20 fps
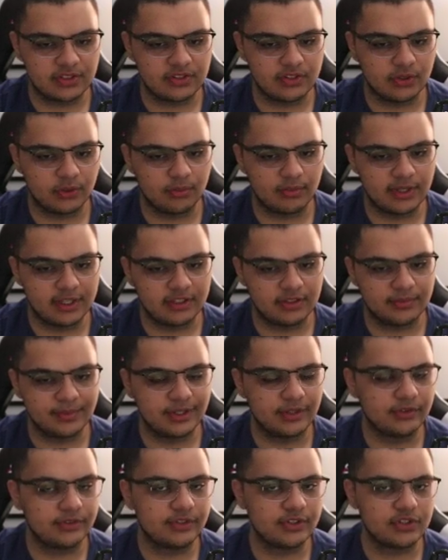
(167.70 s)
you know, random
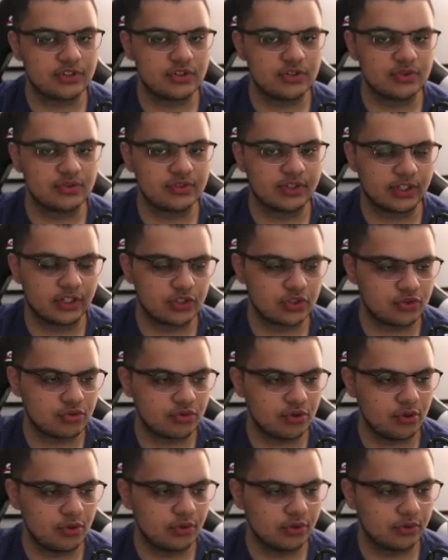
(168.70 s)
health issues like a
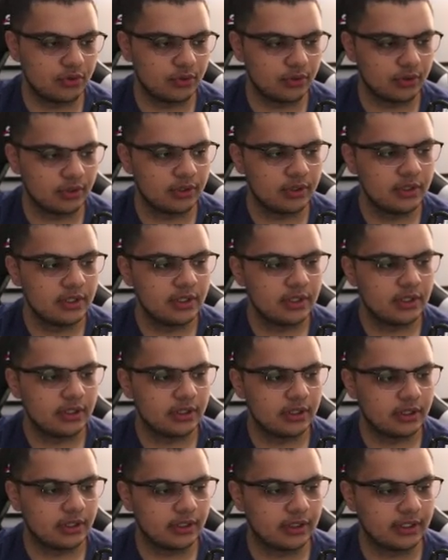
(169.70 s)
stroke or
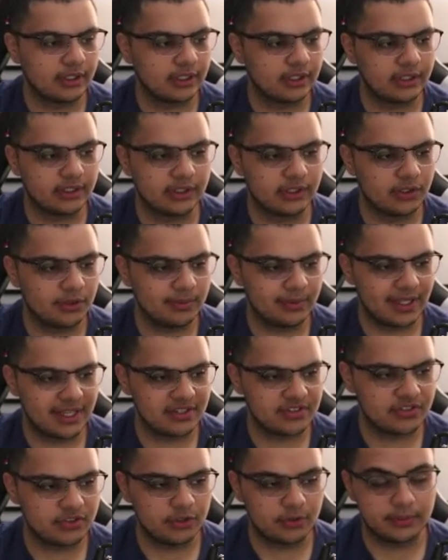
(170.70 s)
like a
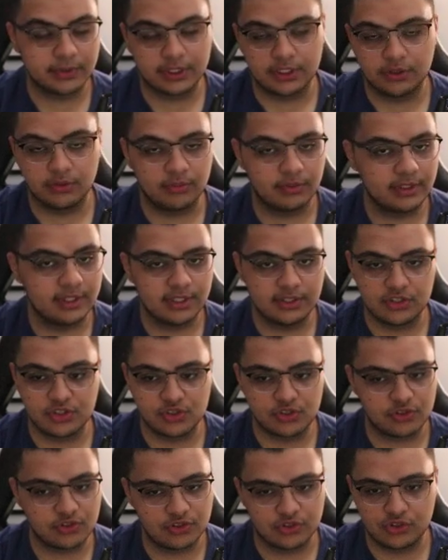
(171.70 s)
glioblastoma can really
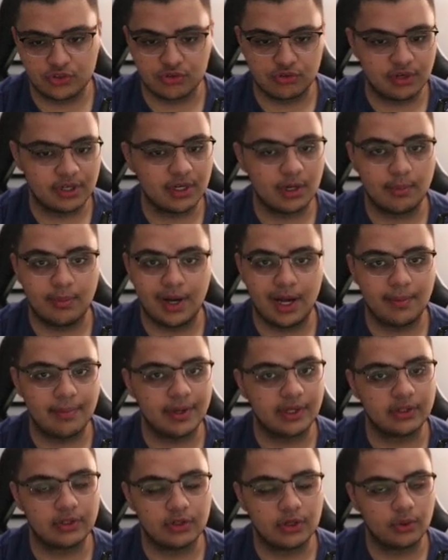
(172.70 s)
just straight up pop
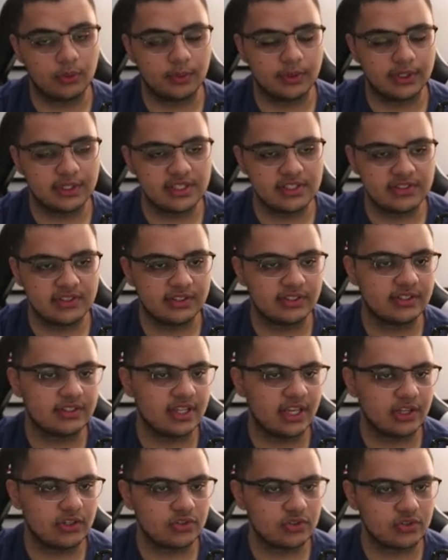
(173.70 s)
out of nowhere. And he's in the
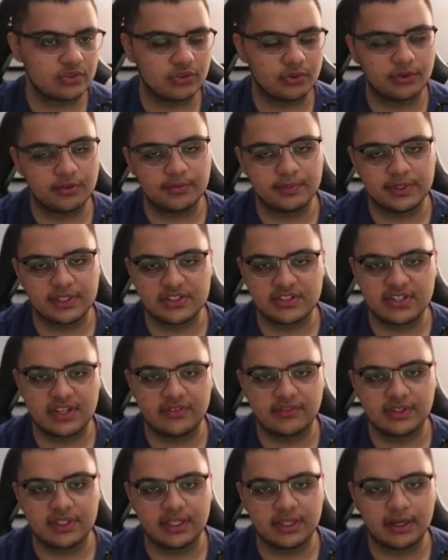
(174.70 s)
danger zone of being
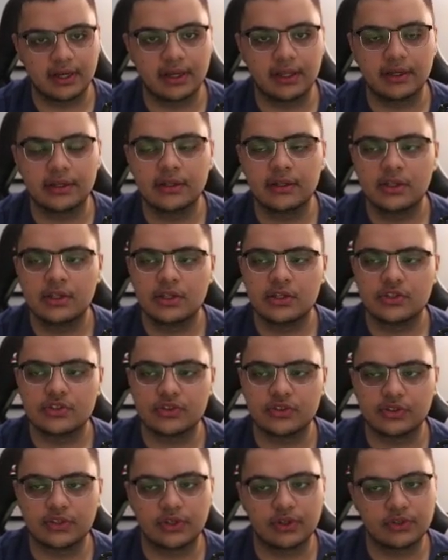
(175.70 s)
79. So,
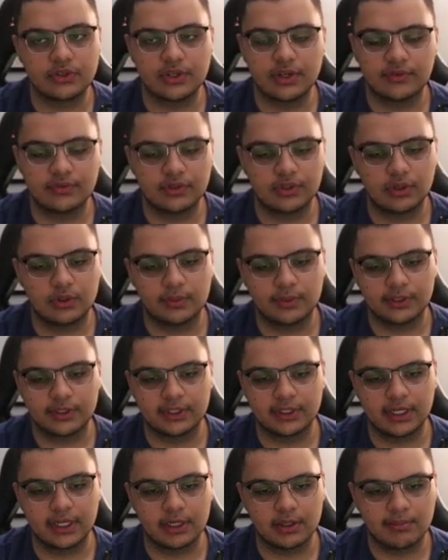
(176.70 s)
you know, you never know what could
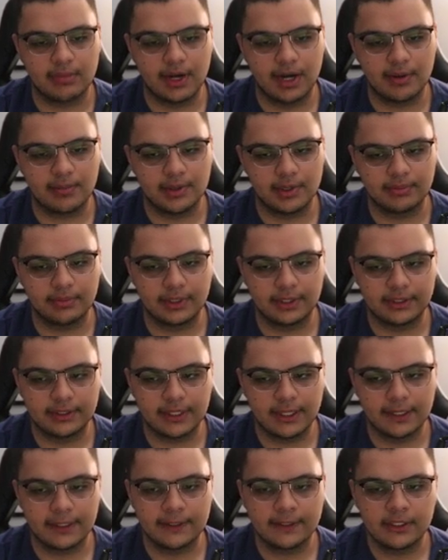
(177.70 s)
kind of pop up like
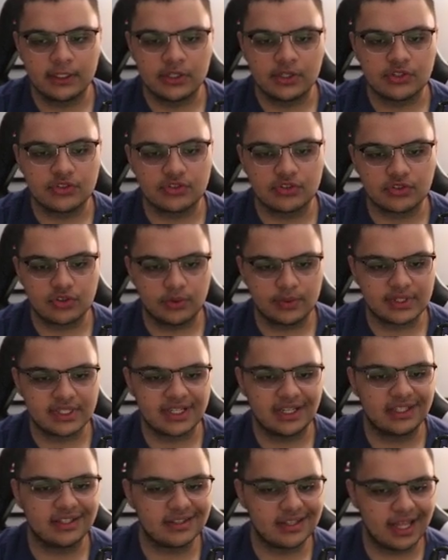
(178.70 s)
that. So there's always
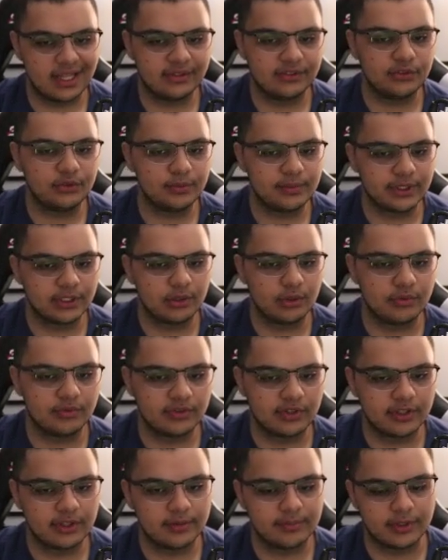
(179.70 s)
kind of that looming over
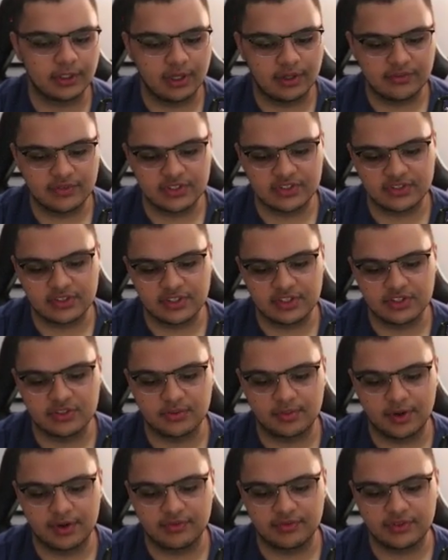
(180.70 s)
him. And obviously he's
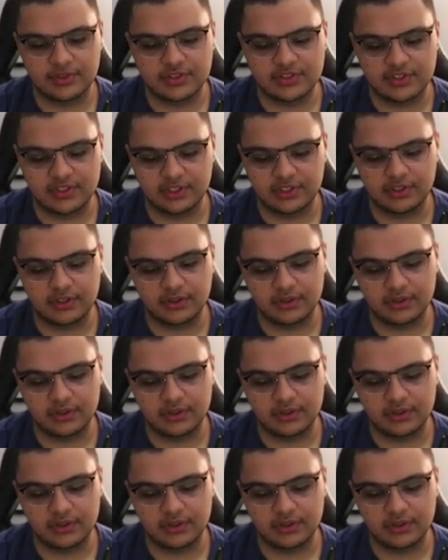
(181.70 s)
referencing, you know,